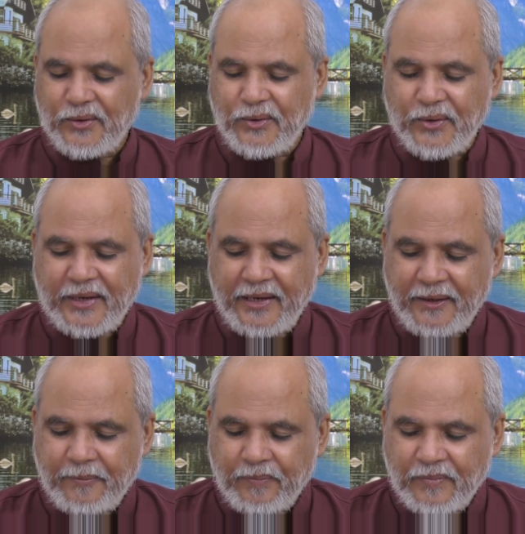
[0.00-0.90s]

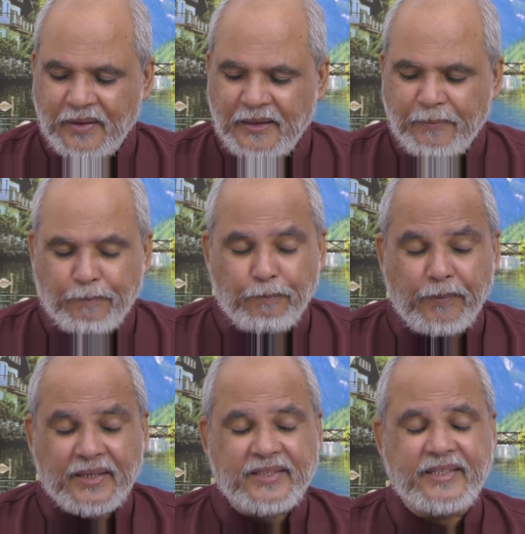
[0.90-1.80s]
Okay?
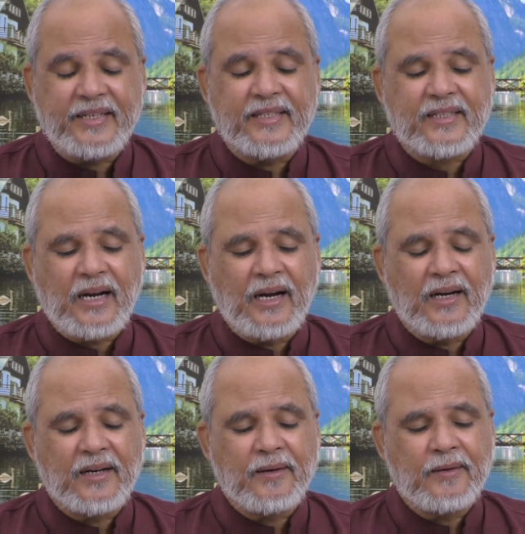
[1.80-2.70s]
Musk it is
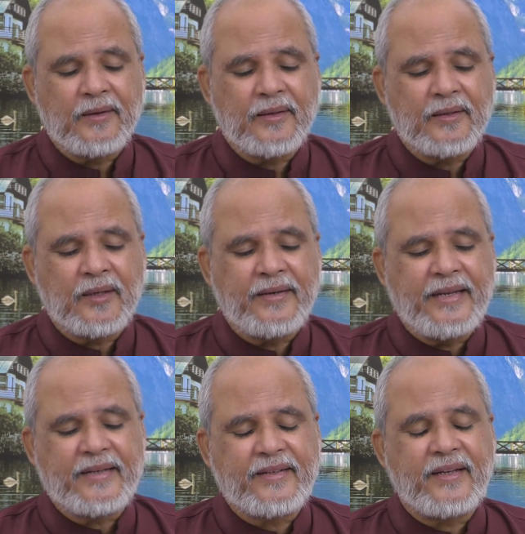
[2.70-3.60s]
called. The
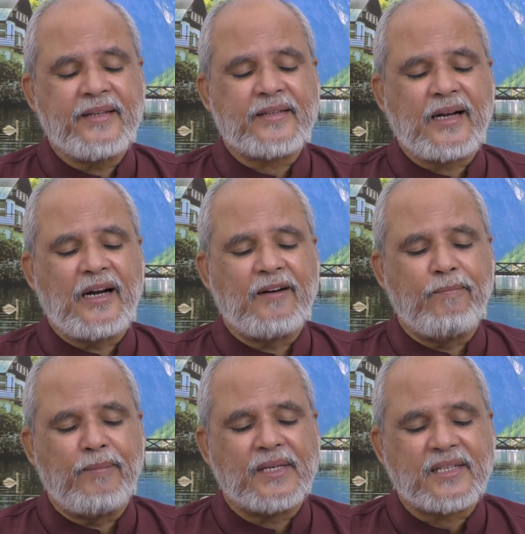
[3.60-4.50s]
nectar is called
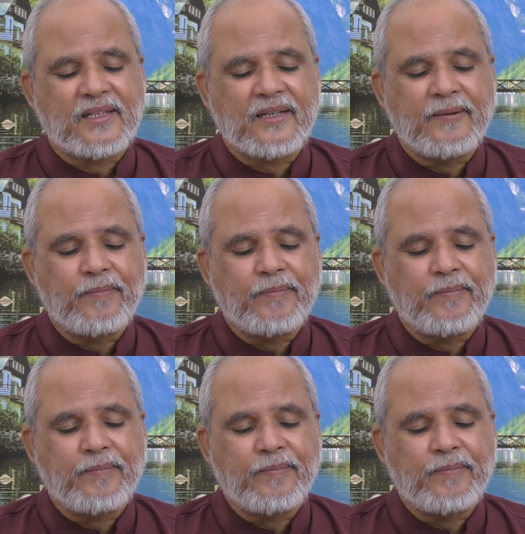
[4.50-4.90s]
musk.